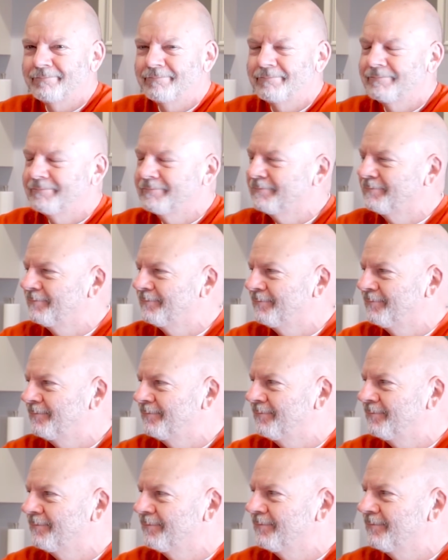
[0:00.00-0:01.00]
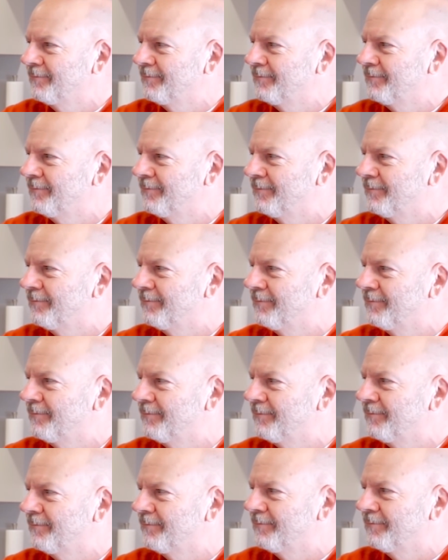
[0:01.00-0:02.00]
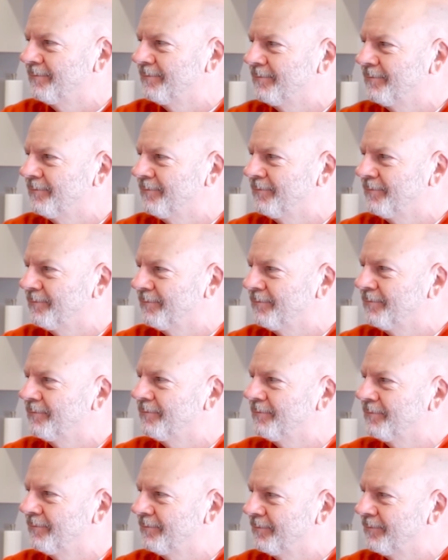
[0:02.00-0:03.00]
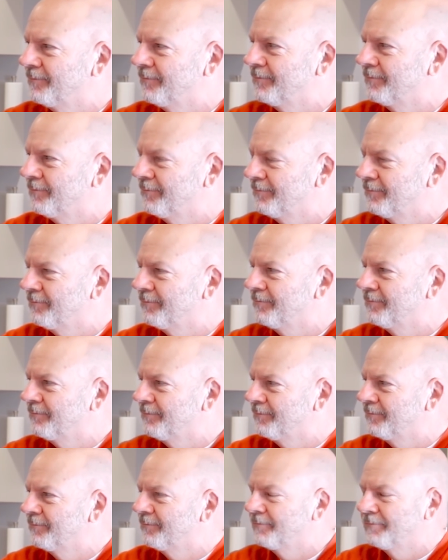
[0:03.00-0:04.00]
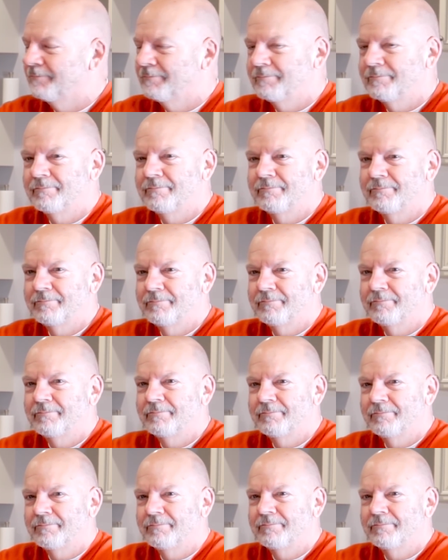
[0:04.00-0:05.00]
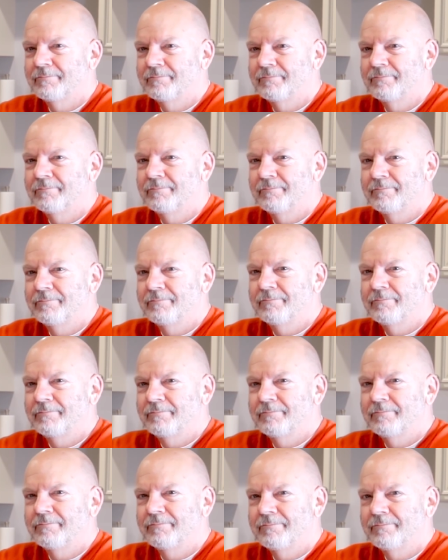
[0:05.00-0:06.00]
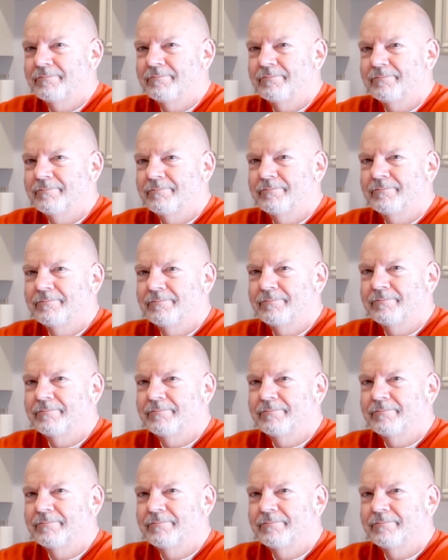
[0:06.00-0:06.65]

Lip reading: This person isn't speaking.